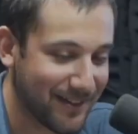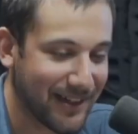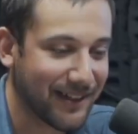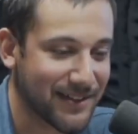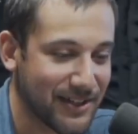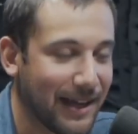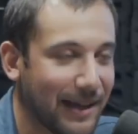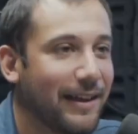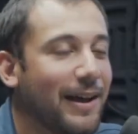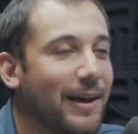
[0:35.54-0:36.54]
English,
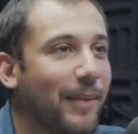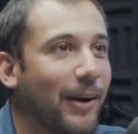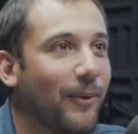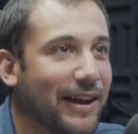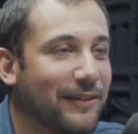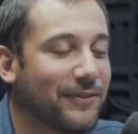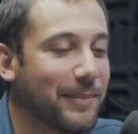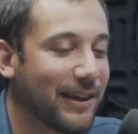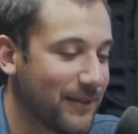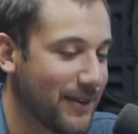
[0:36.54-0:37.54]
yeah. My wife
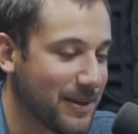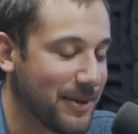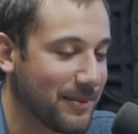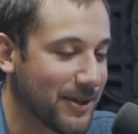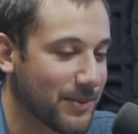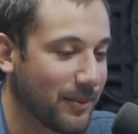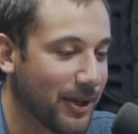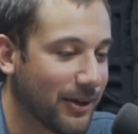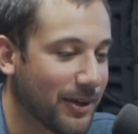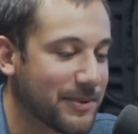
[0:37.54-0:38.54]
makes fun of me because when we
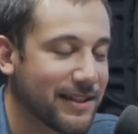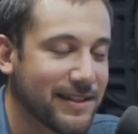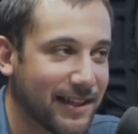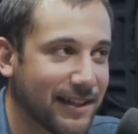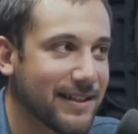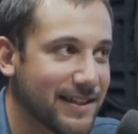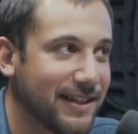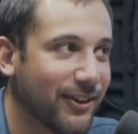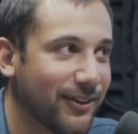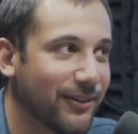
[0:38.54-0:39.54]
go up to Kentucky to
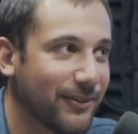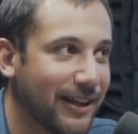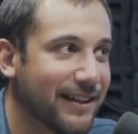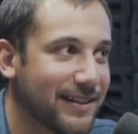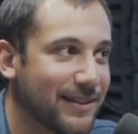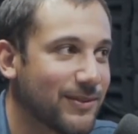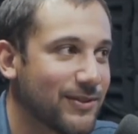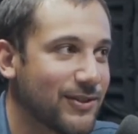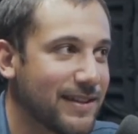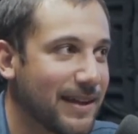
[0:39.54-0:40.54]
see her
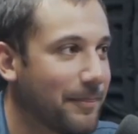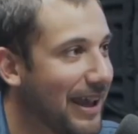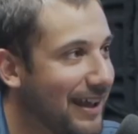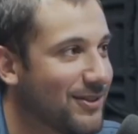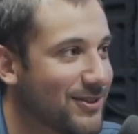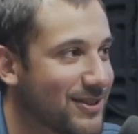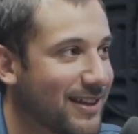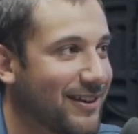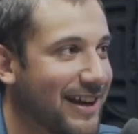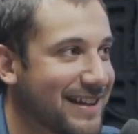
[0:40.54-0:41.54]
relatives, she's like, man, your
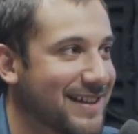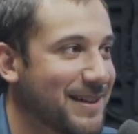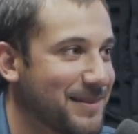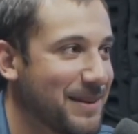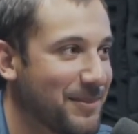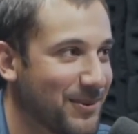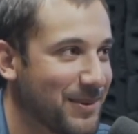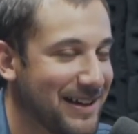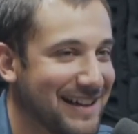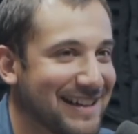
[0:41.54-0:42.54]
Southern accent comes out more
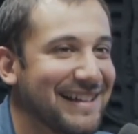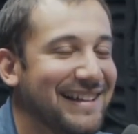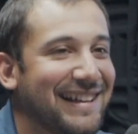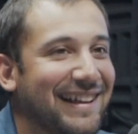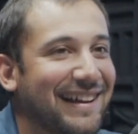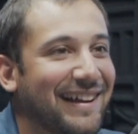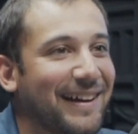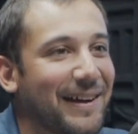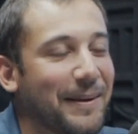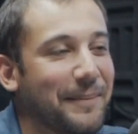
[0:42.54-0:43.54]
than mine.
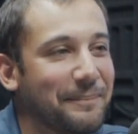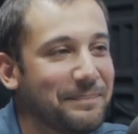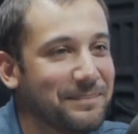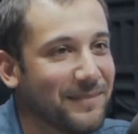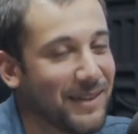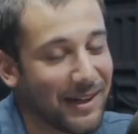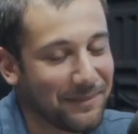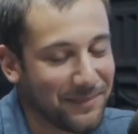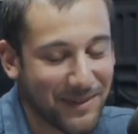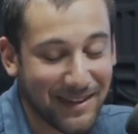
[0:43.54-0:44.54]

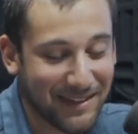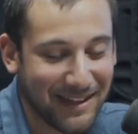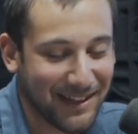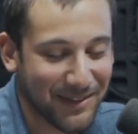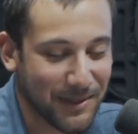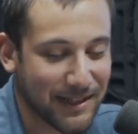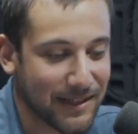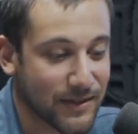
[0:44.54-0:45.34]
It is what it is.